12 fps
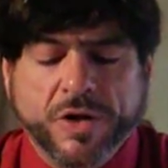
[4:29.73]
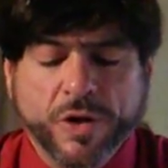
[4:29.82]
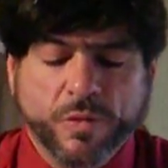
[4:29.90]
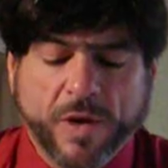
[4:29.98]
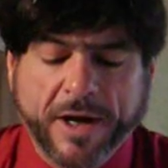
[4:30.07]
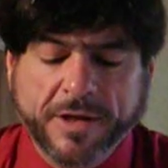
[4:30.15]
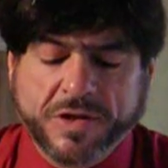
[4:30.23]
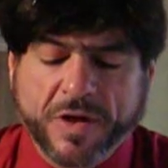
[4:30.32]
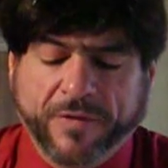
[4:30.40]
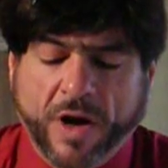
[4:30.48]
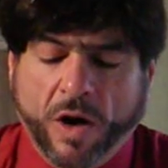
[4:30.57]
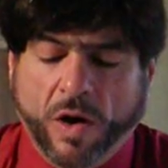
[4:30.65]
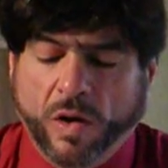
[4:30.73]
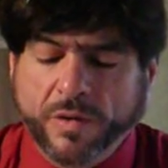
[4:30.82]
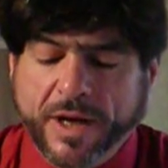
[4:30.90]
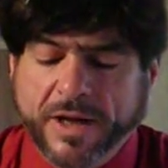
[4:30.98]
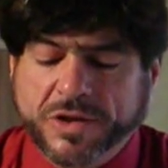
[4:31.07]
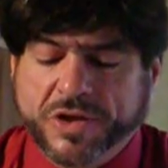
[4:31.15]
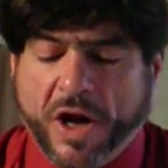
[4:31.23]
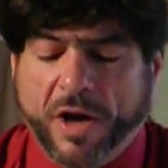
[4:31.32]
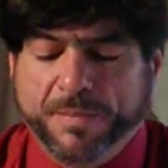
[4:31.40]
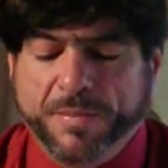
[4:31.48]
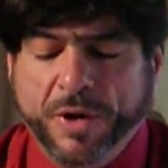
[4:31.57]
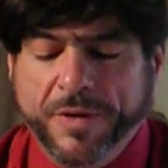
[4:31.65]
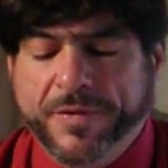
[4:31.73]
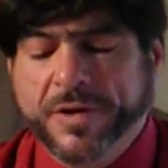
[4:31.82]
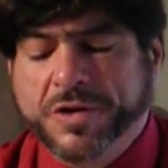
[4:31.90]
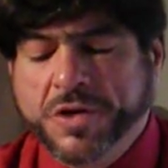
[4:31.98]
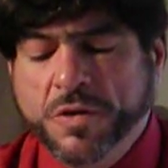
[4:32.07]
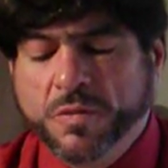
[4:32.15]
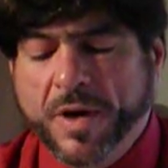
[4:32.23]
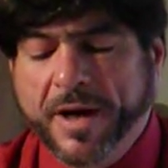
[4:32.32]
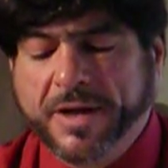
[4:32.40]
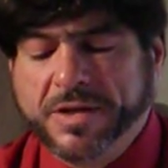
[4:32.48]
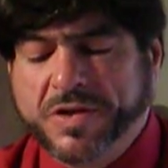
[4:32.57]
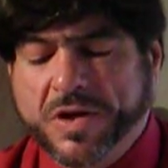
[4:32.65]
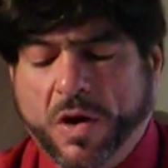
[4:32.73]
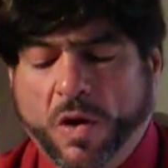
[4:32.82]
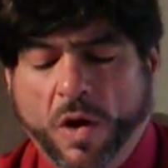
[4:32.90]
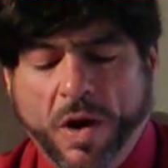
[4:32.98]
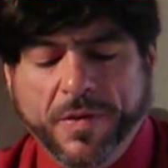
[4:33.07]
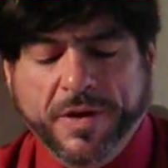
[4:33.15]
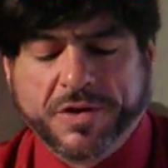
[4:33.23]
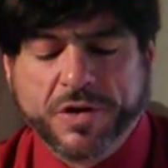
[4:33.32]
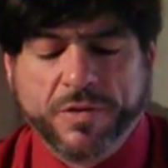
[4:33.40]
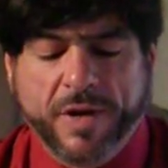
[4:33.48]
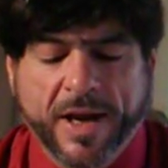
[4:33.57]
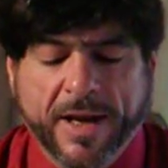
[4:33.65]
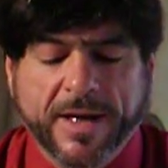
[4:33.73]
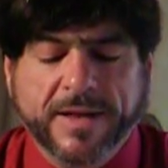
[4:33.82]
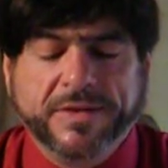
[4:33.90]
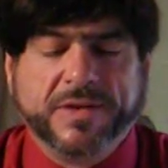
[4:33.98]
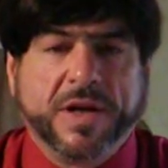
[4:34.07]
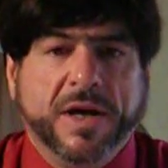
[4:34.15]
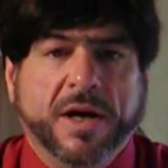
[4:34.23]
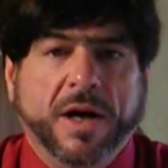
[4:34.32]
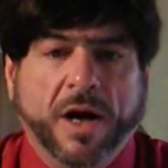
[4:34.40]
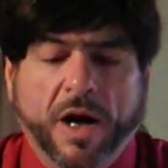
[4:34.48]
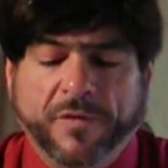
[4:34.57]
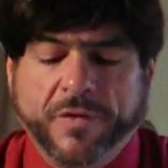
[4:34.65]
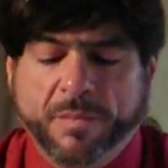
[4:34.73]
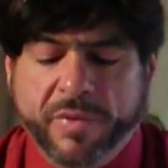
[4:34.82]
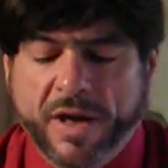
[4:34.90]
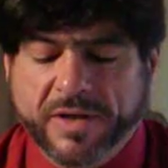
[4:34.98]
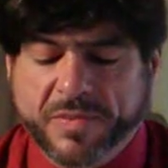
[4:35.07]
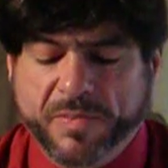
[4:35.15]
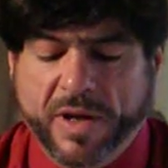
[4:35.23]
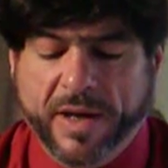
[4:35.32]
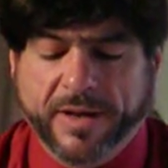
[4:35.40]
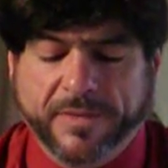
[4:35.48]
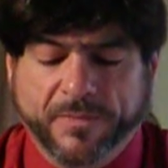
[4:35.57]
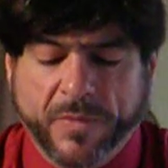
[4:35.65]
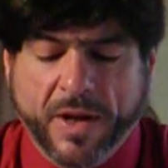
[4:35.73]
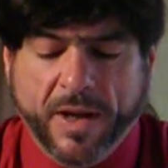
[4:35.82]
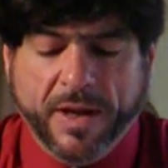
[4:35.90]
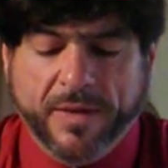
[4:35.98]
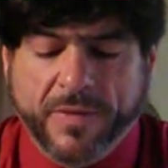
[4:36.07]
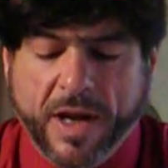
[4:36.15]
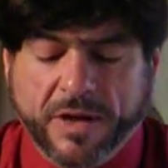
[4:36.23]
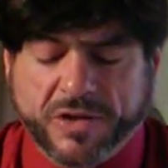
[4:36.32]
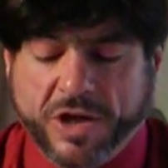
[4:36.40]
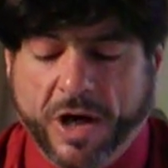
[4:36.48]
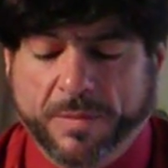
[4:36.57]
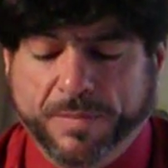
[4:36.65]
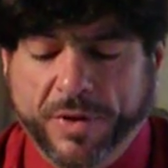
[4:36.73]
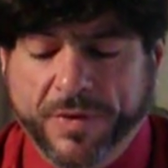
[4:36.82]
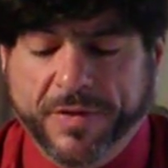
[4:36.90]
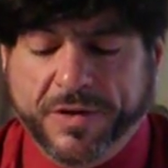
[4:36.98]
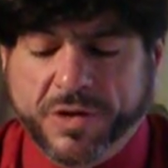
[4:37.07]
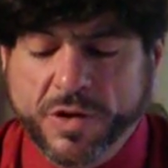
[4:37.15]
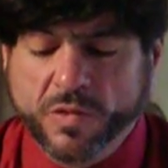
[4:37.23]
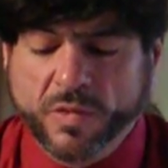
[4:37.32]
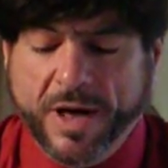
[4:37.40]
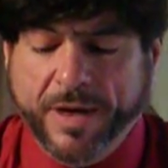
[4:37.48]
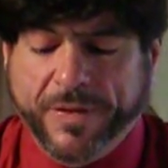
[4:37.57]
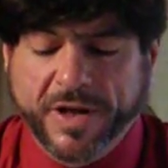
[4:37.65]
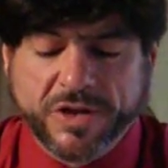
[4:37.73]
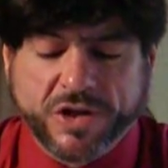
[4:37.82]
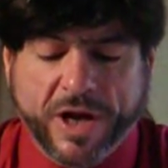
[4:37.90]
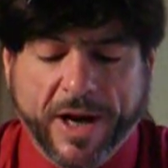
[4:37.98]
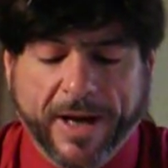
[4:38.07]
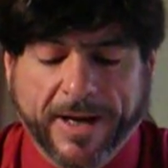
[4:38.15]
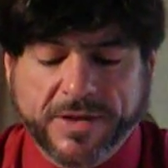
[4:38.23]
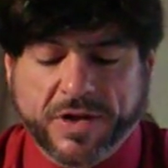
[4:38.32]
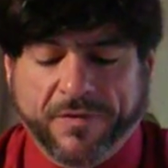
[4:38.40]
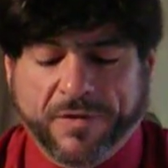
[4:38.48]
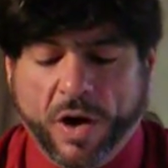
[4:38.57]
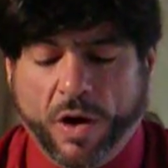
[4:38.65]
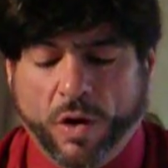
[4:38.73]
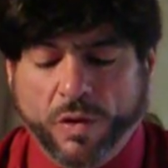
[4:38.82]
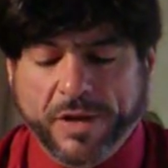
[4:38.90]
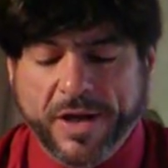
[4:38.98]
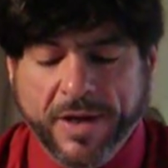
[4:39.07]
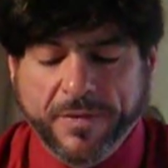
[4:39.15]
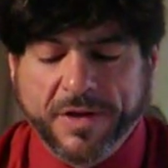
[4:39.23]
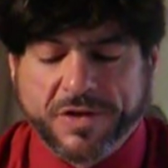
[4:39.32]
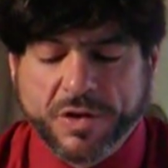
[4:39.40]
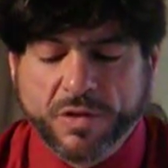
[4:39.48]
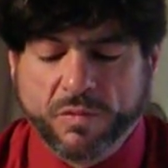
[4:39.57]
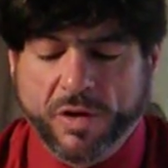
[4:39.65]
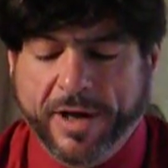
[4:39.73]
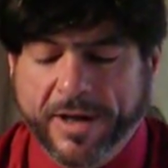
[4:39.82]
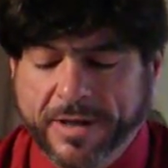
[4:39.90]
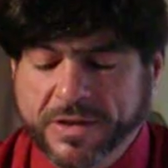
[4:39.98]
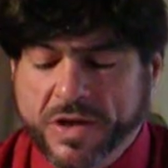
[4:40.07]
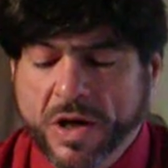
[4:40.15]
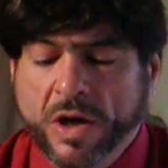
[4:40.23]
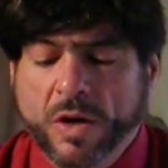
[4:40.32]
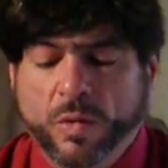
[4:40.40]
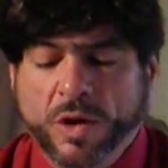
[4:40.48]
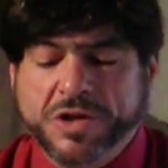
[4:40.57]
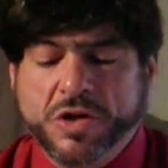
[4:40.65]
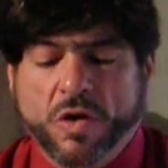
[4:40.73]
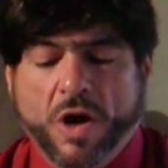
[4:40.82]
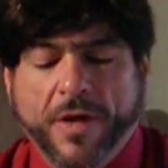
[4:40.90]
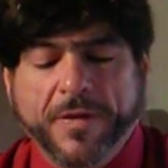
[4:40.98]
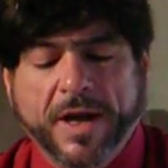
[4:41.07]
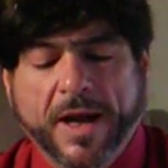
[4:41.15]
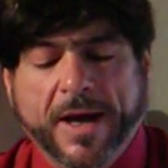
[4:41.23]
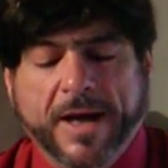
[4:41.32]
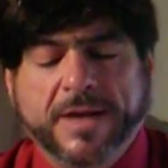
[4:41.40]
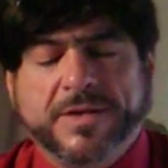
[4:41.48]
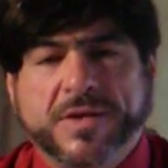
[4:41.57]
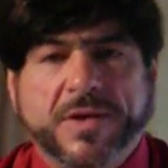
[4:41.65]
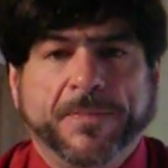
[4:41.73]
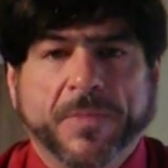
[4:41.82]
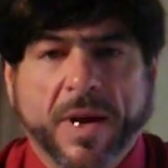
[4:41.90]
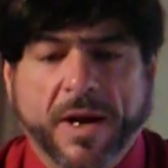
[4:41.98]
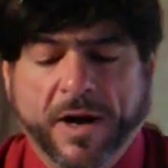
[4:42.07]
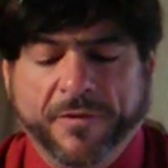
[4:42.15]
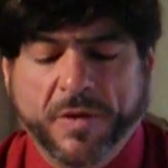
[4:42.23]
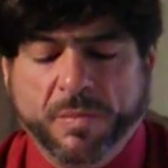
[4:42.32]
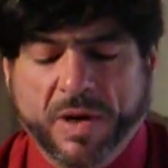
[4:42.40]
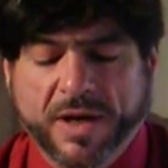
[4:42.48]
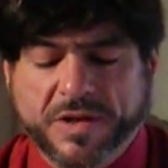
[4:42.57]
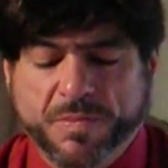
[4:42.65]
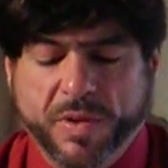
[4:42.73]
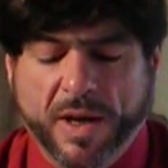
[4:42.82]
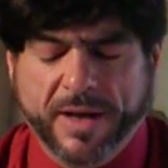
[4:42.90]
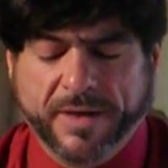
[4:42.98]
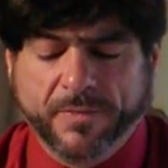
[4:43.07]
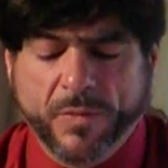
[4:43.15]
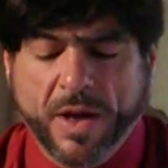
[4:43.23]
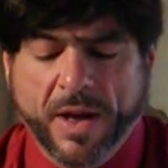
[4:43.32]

2 rings of gold, and shalt put the 2 rings on the 2 ends of the breastplate. Thou shalt put the 2 wreathen chains of gold in the 2 rings which are on the ends of the breastplate.